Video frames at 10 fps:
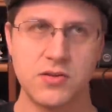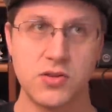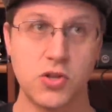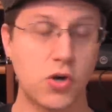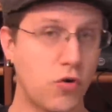
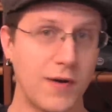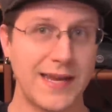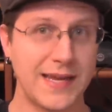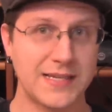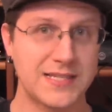the
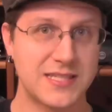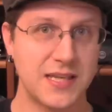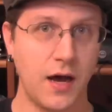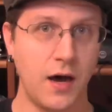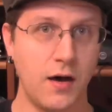
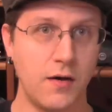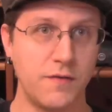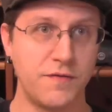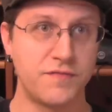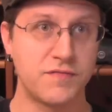critics
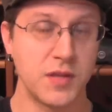of